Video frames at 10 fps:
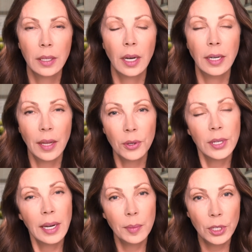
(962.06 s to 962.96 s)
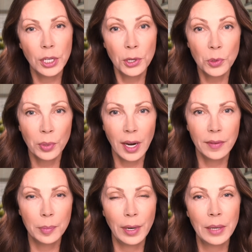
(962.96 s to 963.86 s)
Another time to use
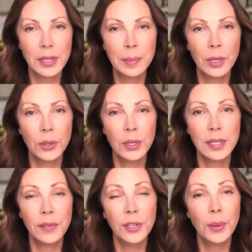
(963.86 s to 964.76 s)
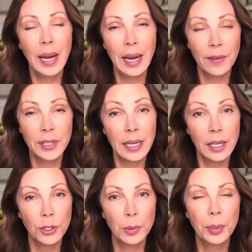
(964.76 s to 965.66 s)
private browsing mode is if you have to
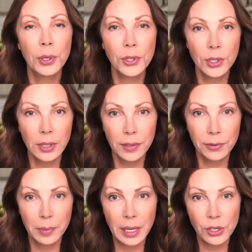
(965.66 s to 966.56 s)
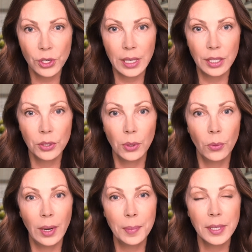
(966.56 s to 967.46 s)
enter personal information into a
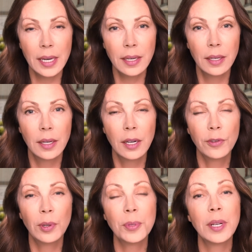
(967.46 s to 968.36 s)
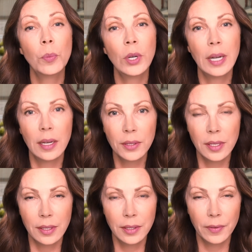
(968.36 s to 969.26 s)
website from someone
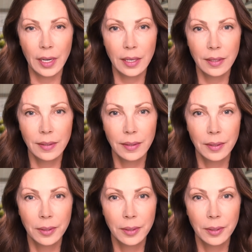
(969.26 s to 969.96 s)
else's device.